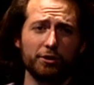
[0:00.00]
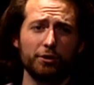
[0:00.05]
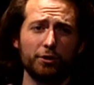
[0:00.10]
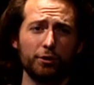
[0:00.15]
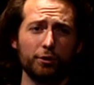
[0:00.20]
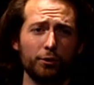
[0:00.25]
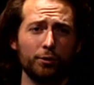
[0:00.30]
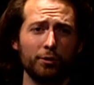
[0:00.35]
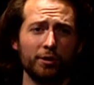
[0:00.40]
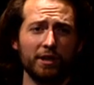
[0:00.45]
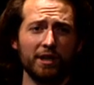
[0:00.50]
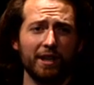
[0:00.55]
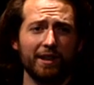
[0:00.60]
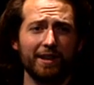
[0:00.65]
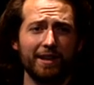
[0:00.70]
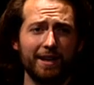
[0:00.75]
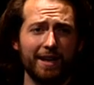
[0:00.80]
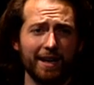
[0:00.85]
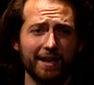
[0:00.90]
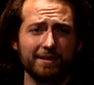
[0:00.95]
to
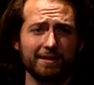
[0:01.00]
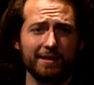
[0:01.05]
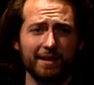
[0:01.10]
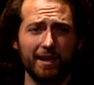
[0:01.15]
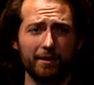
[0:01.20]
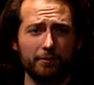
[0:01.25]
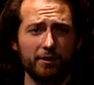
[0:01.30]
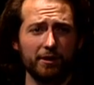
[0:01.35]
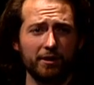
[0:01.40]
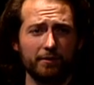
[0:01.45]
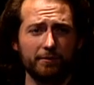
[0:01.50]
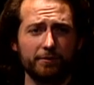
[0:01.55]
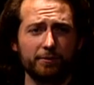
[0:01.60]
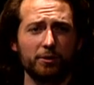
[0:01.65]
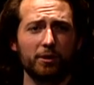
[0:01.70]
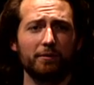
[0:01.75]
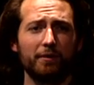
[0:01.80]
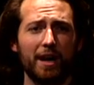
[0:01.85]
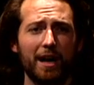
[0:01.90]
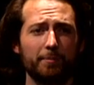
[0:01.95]
the next level of
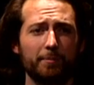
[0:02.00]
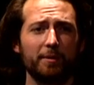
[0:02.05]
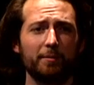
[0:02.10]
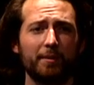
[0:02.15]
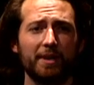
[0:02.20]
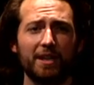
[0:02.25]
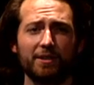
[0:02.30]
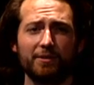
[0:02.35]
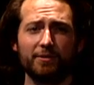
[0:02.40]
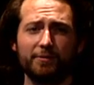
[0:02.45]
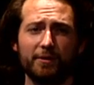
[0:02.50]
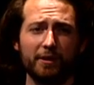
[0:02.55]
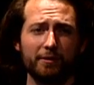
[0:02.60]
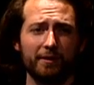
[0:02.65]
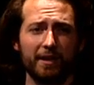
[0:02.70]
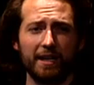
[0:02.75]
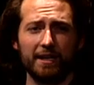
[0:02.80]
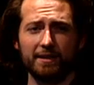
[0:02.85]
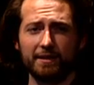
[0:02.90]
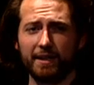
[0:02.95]
sort of optimized
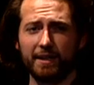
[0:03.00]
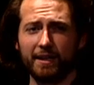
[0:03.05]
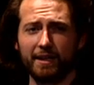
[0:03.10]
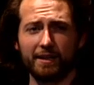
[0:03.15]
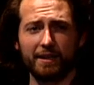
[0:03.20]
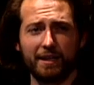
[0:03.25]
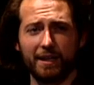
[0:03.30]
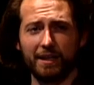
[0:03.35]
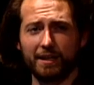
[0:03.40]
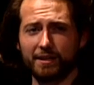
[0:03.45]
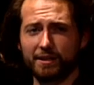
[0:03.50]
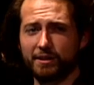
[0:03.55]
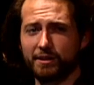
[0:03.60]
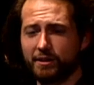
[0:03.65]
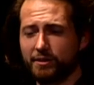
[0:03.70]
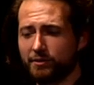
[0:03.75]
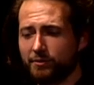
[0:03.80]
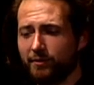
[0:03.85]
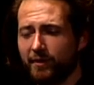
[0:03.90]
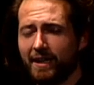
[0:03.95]
fundraising.
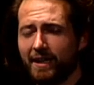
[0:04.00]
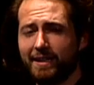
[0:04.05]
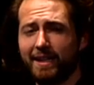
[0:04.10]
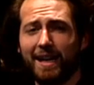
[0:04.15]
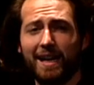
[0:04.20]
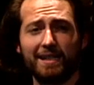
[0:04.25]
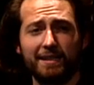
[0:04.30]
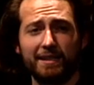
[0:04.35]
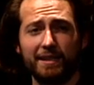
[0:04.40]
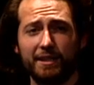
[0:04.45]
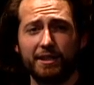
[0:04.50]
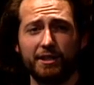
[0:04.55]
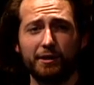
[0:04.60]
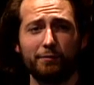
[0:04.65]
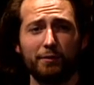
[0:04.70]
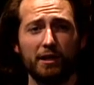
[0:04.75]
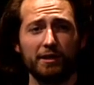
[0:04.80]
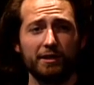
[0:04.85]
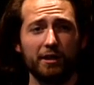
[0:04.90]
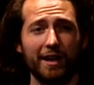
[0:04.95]
She's fantastic. She
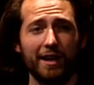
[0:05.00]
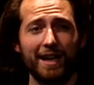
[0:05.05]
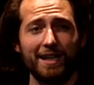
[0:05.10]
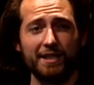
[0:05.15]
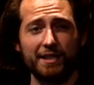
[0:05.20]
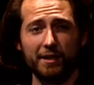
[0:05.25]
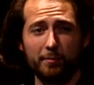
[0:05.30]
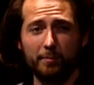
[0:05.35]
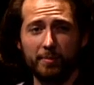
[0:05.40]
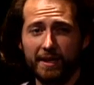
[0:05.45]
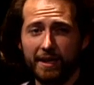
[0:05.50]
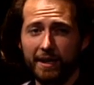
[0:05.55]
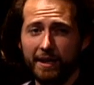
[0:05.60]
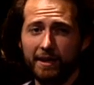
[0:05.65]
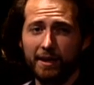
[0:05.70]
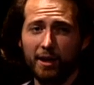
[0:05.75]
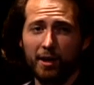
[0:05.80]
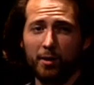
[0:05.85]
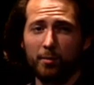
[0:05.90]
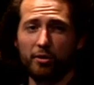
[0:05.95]
runs our
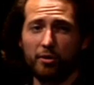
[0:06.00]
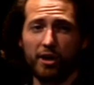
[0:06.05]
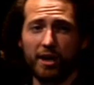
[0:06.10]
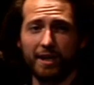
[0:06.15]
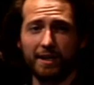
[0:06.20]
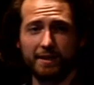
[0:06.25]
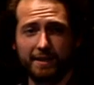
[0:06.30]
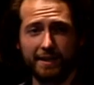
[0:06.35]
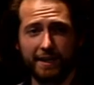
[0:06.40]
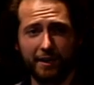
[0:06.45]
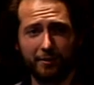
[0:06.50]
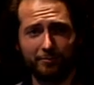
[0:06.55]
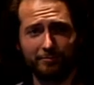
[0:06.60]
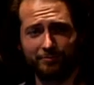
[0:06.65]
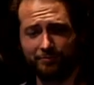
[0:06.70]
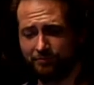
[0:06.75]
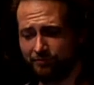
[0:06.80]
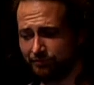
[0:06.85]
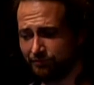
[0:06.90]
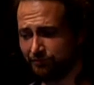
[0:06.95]
NGP product team.